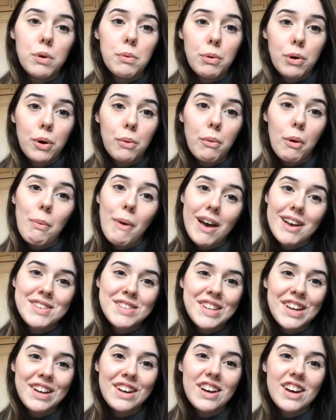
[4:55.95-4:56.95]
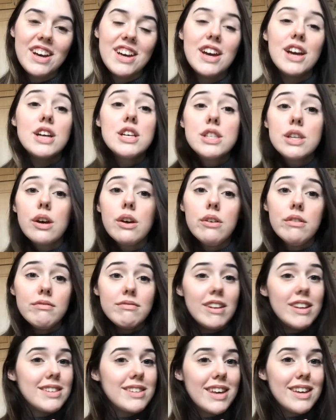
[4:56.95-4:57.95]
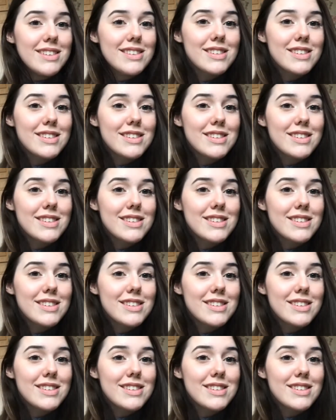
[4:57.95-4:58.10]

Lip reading: you become a better singer. So let's get